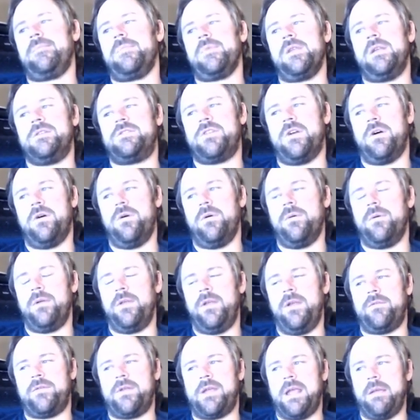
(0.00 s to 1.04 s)
so you
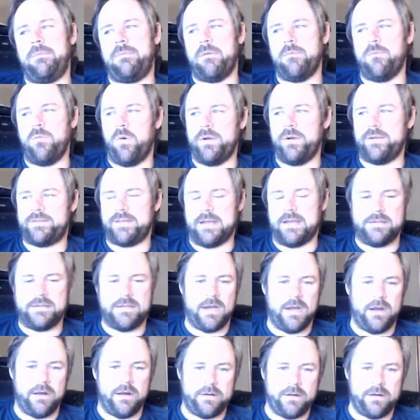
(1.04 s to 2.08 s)
have to keep it moist that
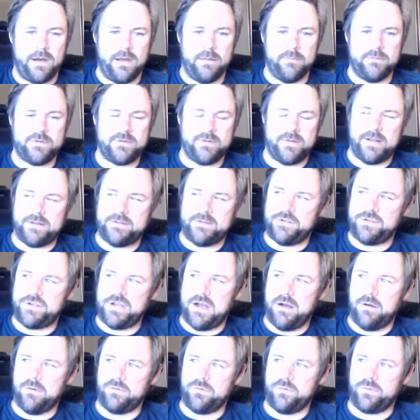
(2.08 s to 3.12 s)
entire time. So that's the
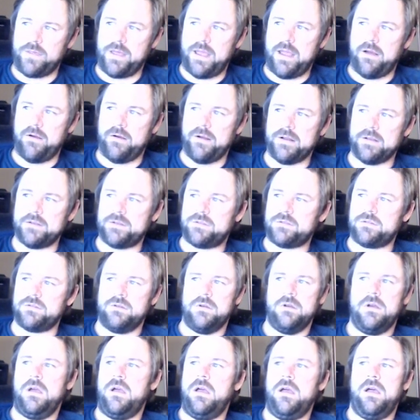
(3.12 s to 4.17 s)
challenge with carrots.
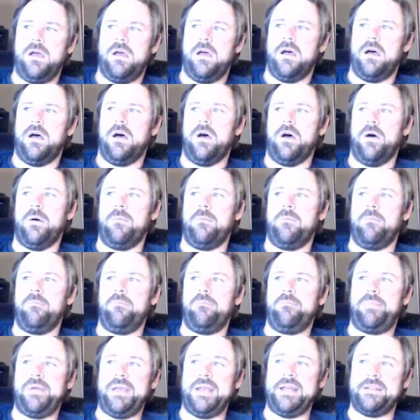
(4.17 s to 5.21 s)
Um,
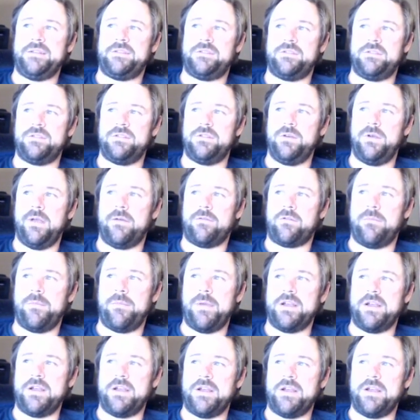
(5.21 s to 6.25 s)
beets, you have to make
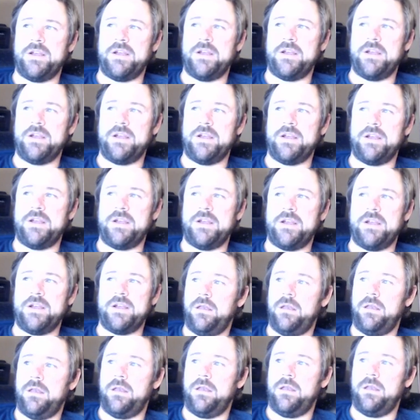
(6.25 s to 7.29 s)
sure that you
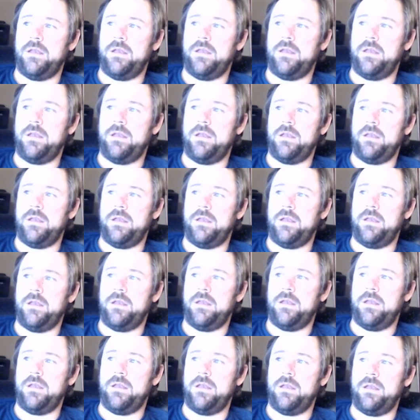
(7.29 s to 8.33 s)
thin, uh,
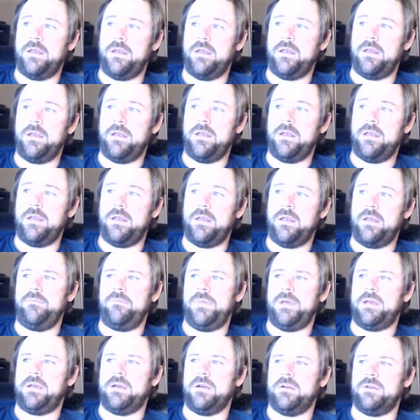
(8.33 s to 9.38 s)
thin them down
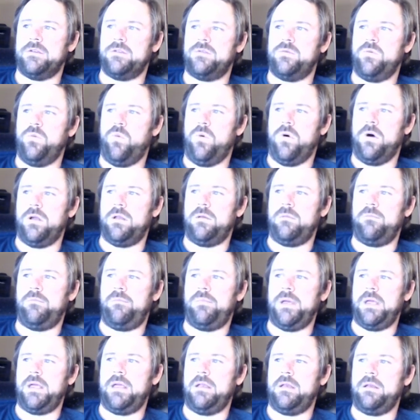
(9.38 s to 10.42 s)
because one
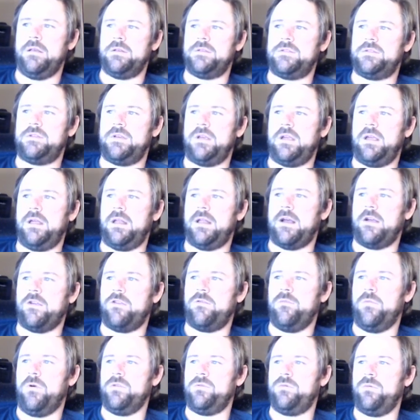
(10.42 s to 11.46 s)
beet seed has
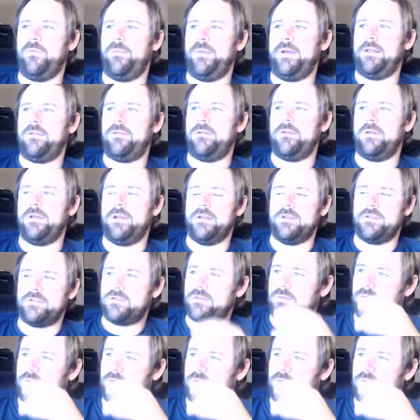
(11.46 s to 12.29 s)
multiple beets in it, so